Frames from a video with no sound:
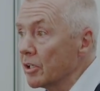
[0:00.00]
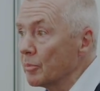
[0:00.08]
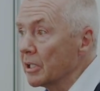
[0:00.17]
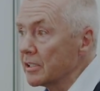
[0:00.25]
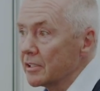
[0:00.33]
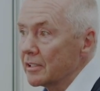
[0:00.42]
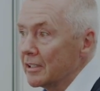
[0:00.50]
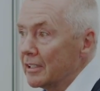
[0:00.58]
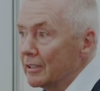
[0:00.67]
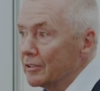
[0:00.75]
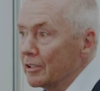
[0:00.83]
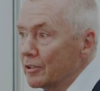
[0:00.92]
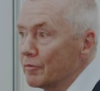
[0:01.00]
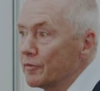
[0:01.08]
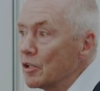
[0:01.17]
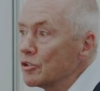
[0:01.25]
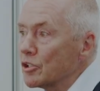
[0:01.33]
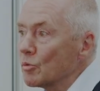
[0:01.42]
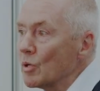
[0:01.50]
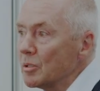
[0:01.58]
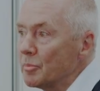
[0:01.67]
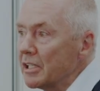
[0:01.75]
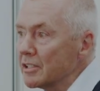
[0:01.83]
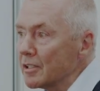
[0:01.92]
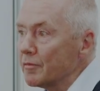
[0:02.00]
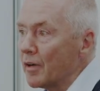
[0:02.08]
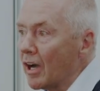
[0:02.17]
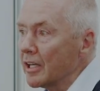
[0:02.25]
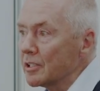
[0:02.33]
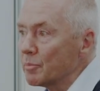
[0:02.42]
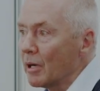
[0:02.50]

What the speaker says: because the future will be defined